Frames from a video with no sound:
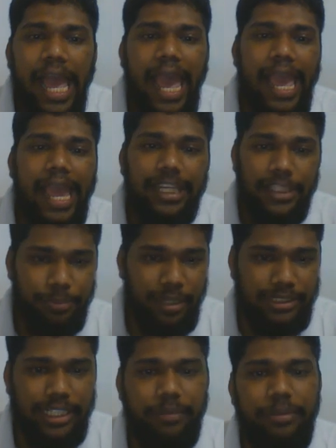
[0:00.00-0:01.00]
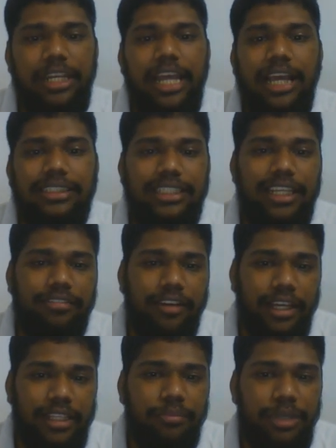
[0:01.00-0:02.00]
H+, that means
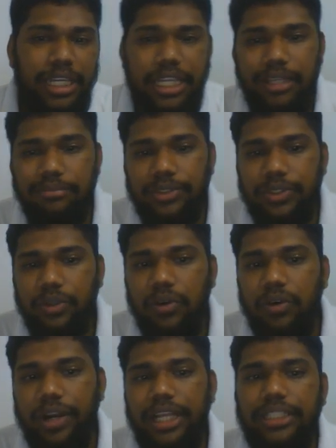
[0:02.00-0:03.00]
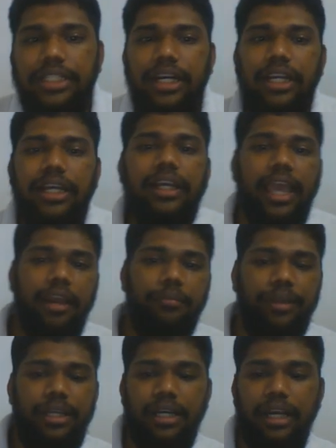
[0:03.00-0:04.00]
acidify the medium, so orange color can
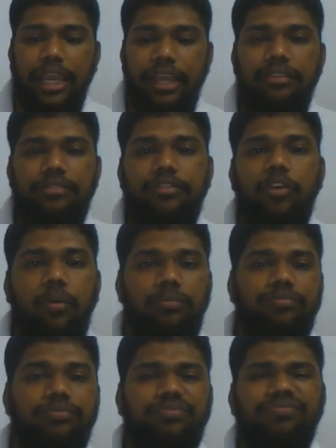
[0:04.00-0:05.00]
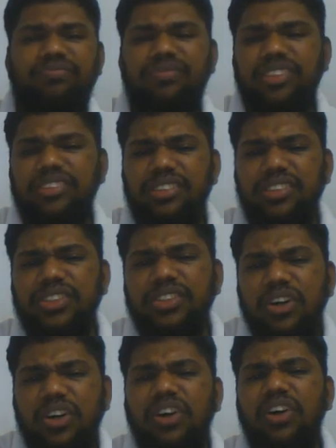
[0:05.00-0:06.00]
be again formed.
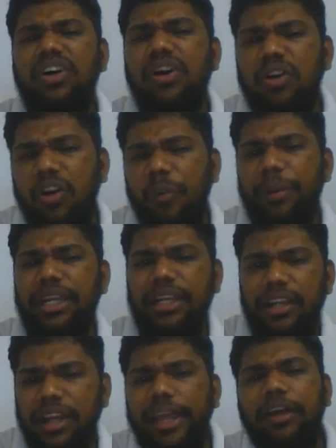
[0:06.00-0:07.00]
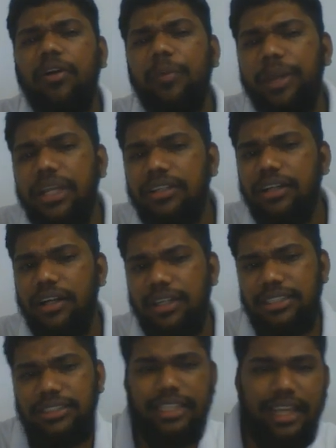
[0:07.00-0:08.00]
So chromate and dichromate,
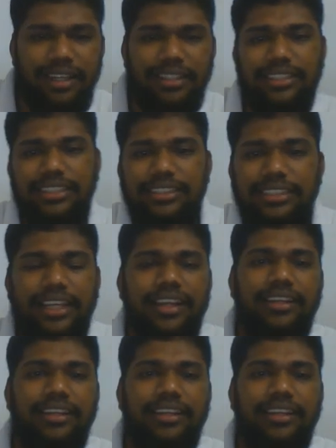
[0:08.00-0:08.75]
understand, it is in an